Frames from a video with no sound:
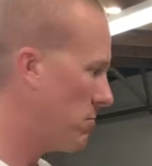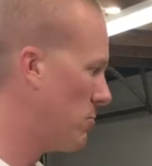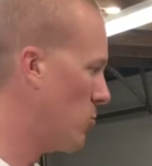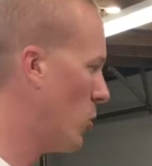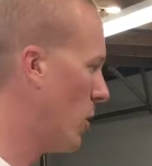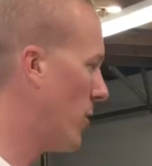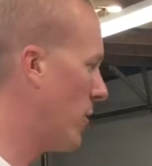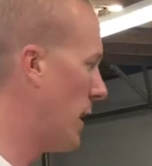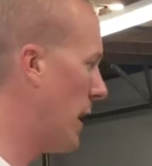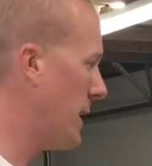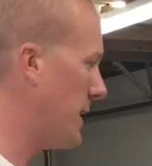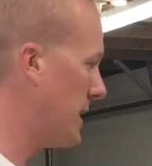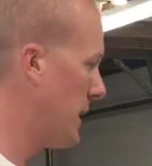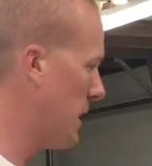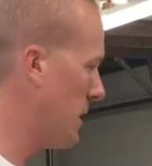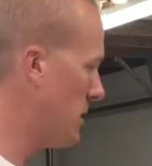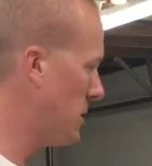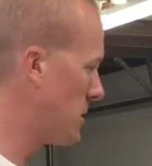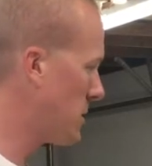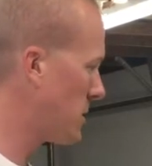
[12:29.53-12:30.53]
What that
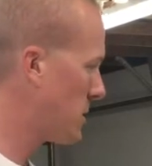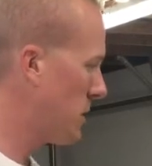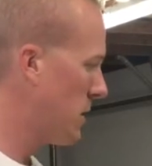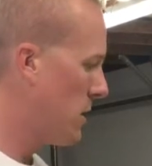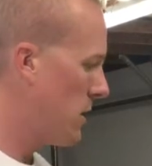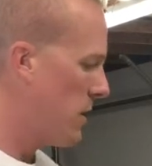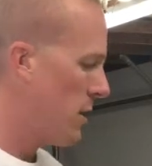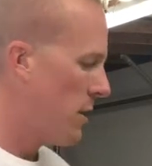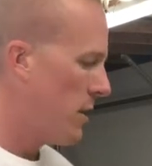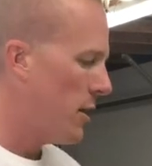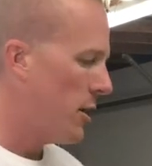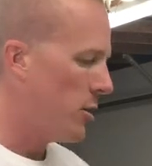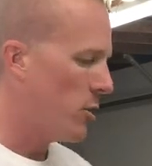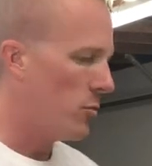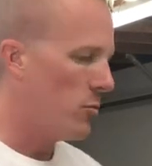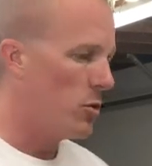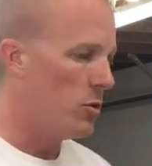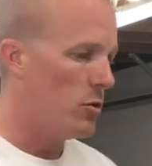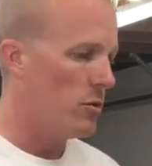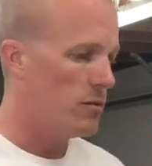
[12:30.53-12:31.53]
does, it
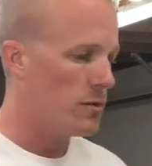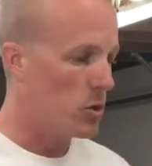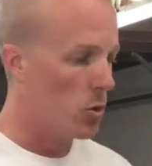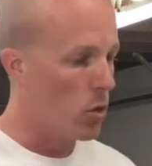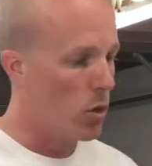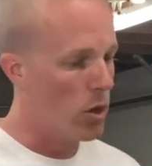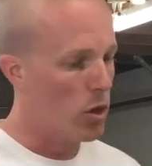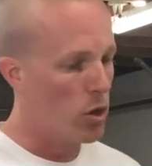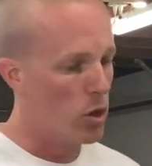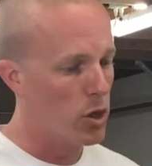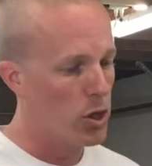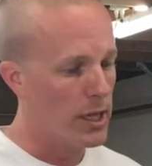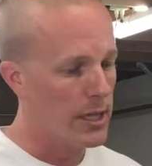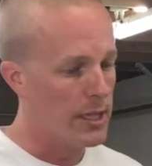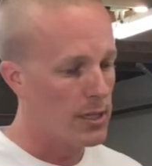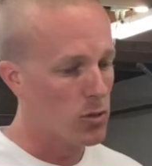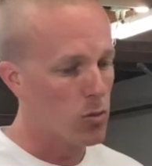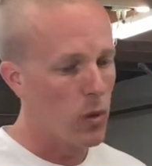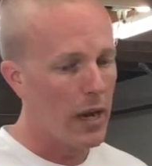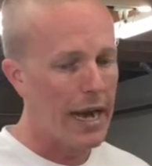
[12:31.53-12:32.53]
removes oil,
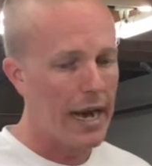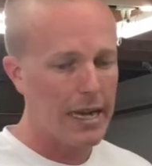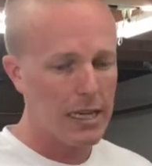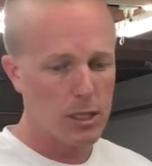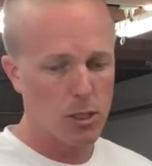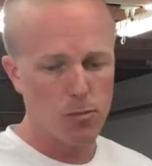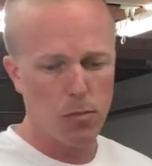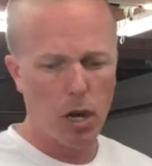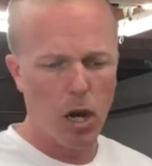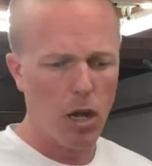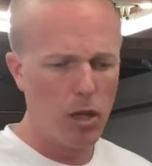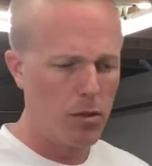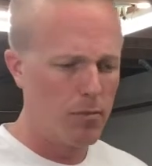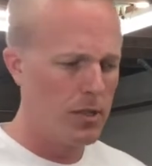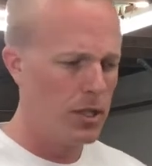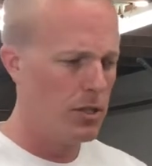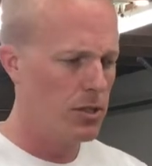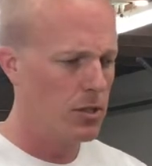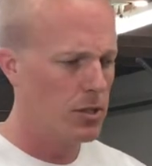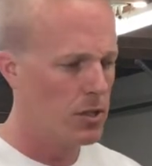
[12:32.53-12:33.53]
grease, wax,
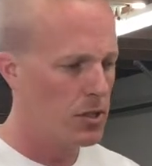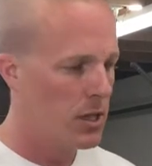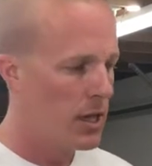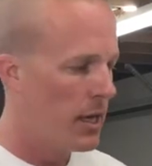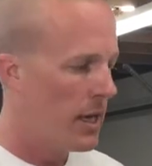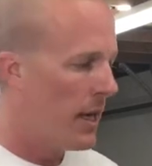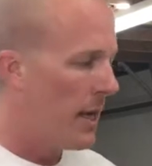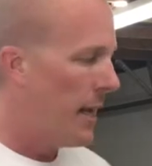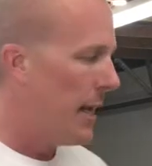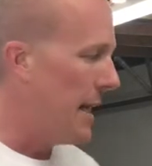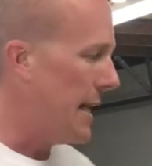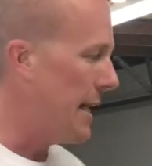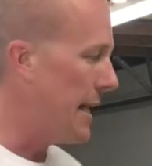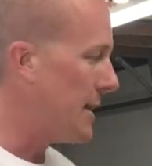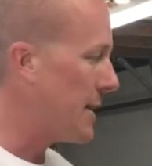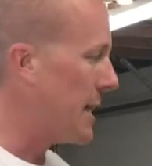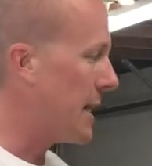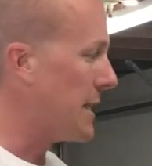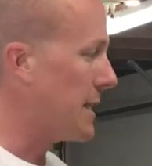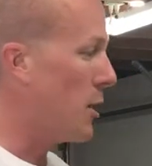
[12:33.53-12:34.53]
polymers,
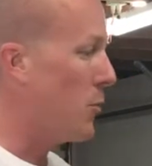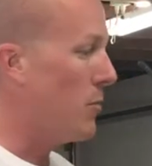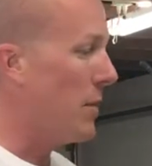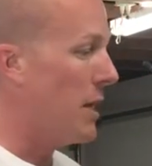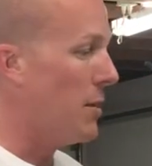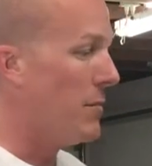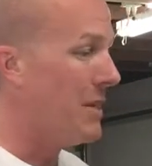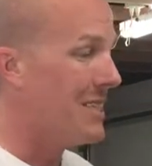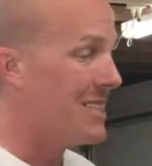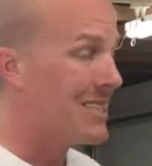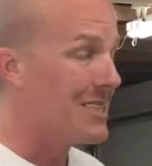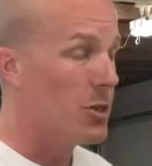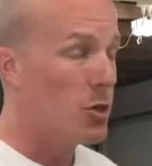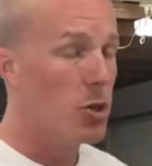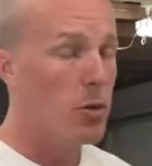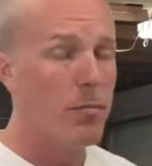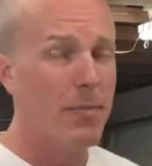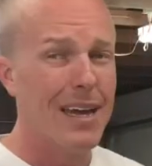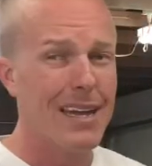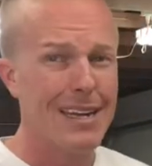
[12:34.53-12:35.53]
anything that may be still
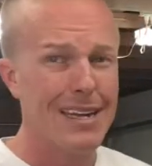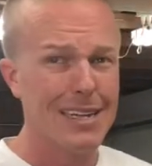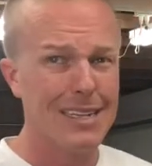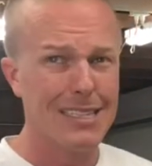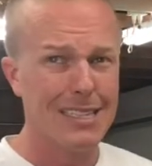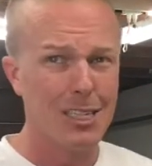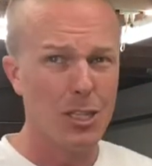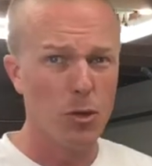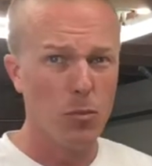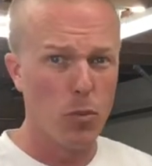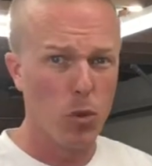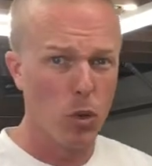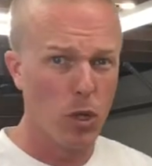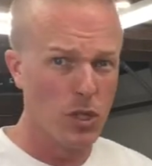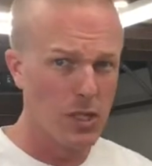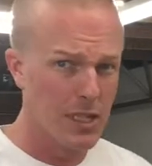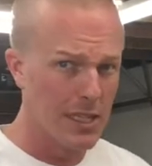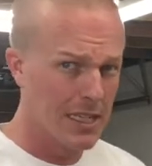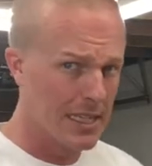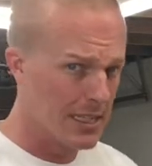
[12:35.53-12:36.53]
embedded into the
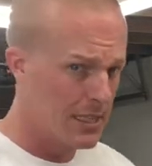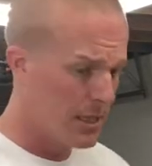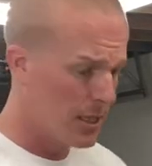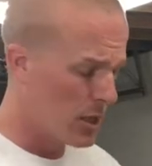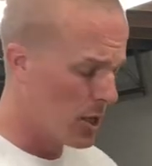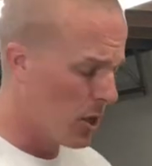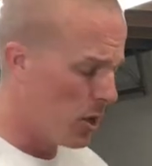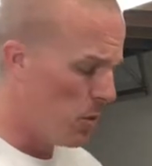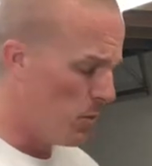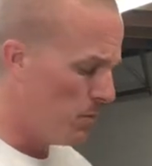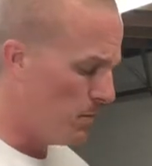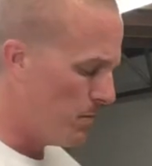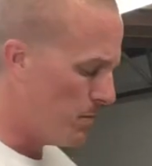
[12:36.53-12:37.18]
pores of the clear coat.